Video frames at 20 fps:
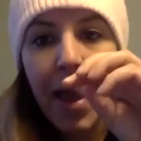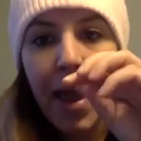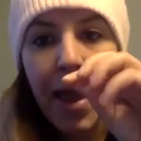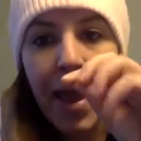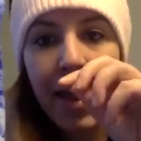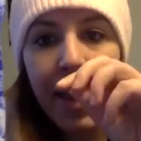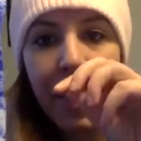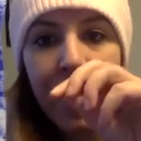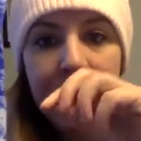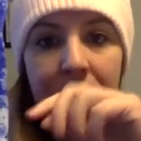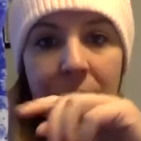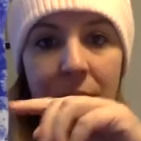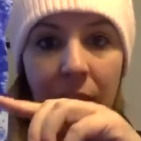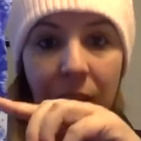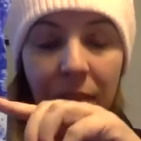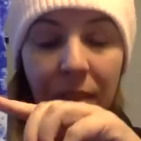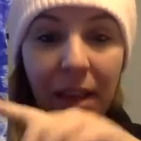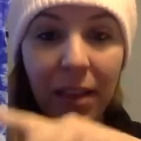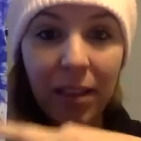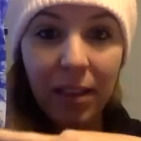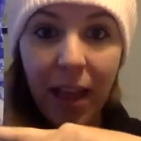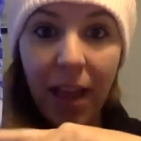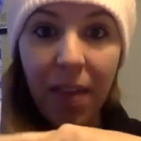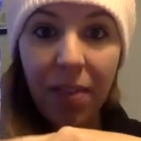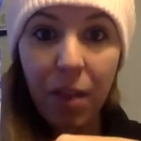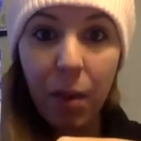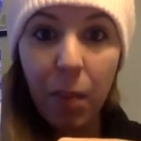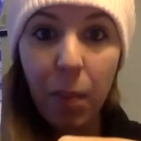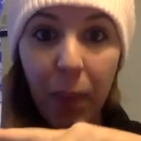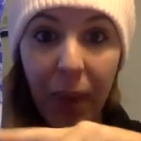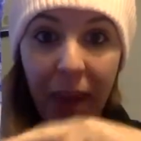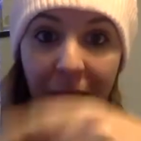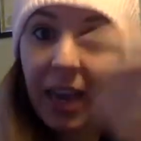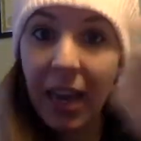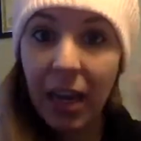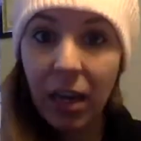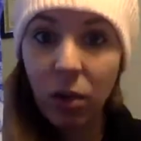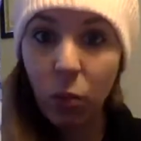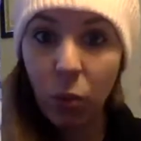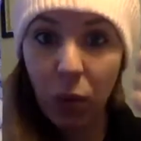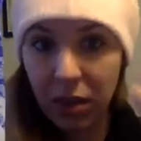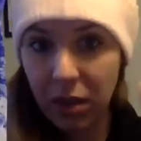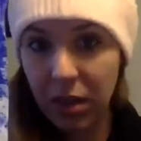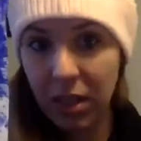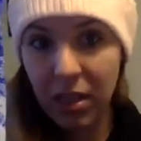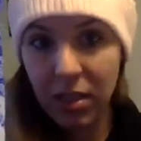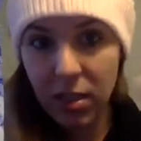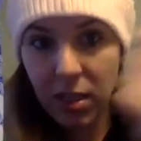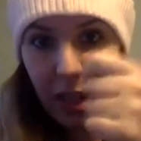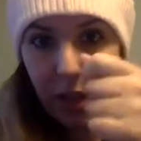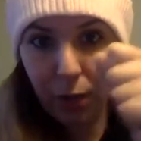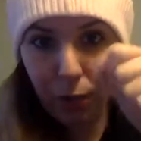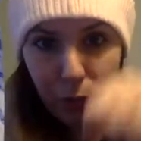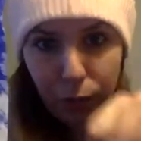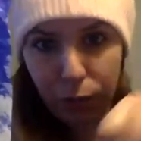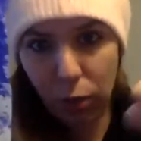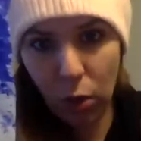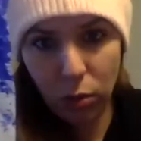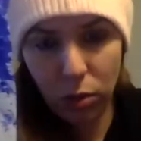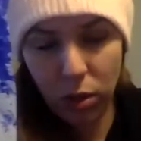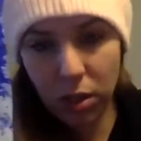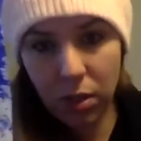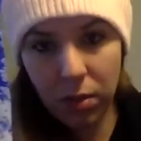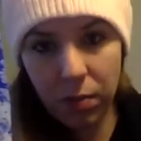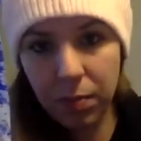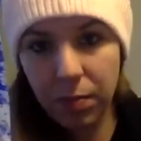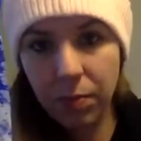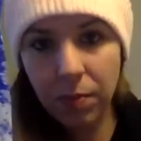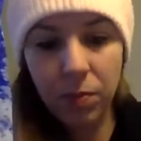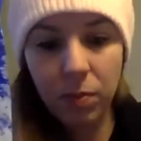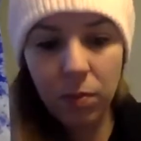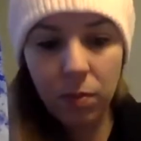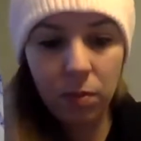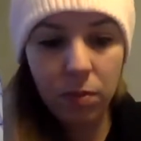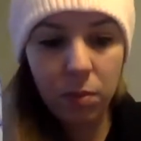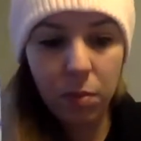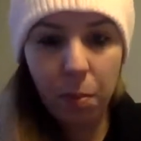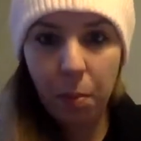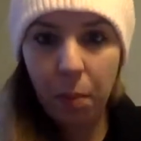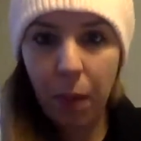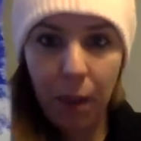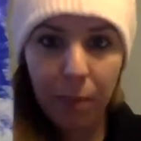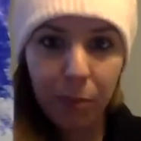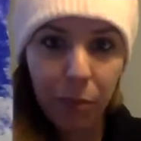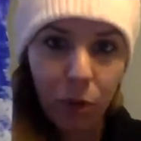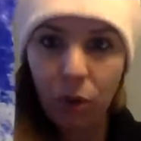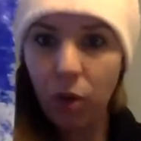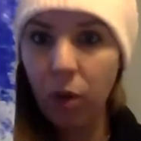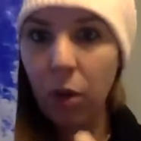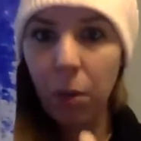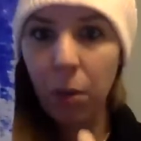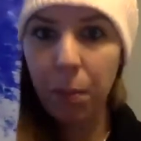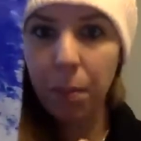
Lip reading: And then they let them paint with these like frozen popsicle